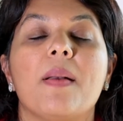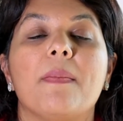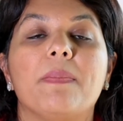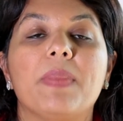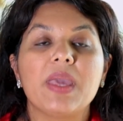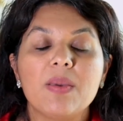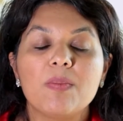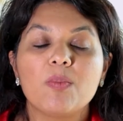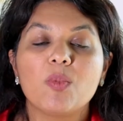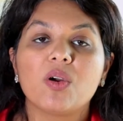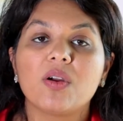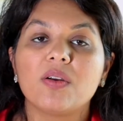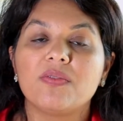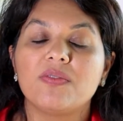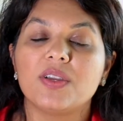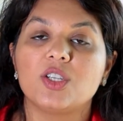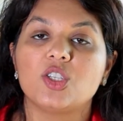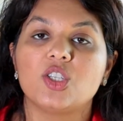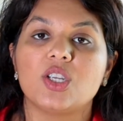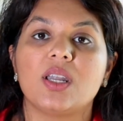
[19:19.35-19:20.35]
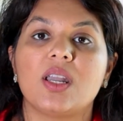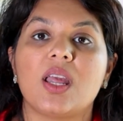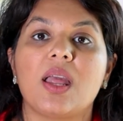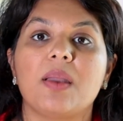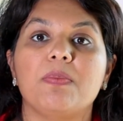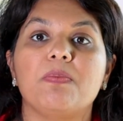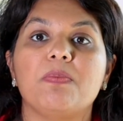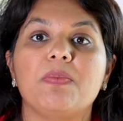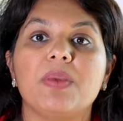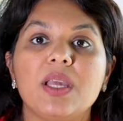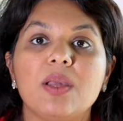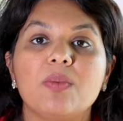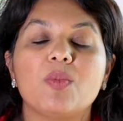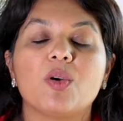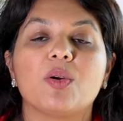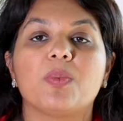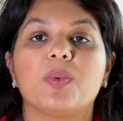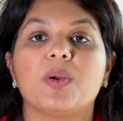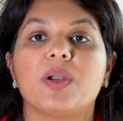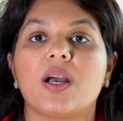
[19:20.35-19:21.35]
be more efficient and be
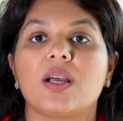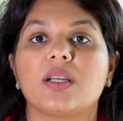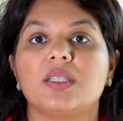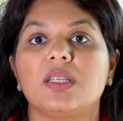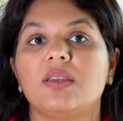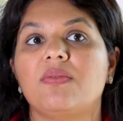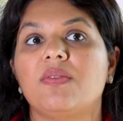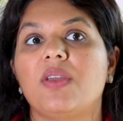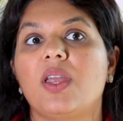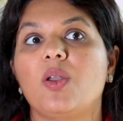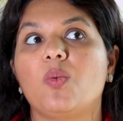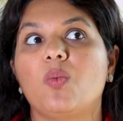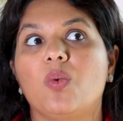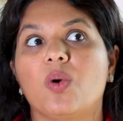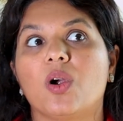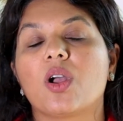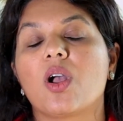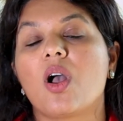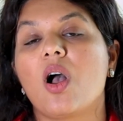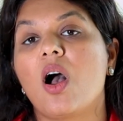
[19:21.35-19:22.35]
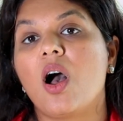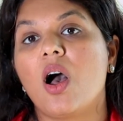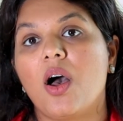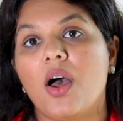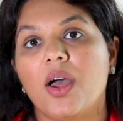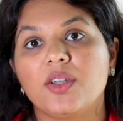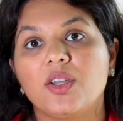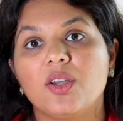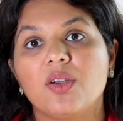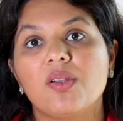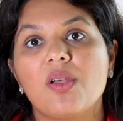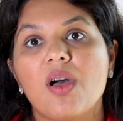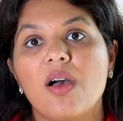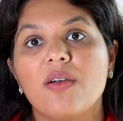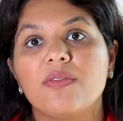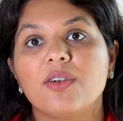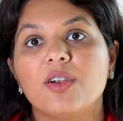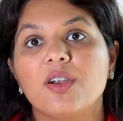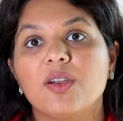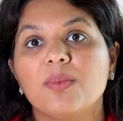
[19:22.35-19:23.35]
more productive and work on your law
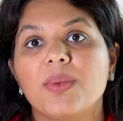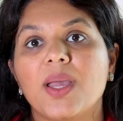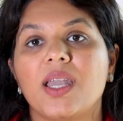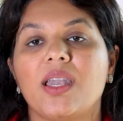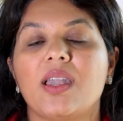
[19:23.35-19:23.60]
firm,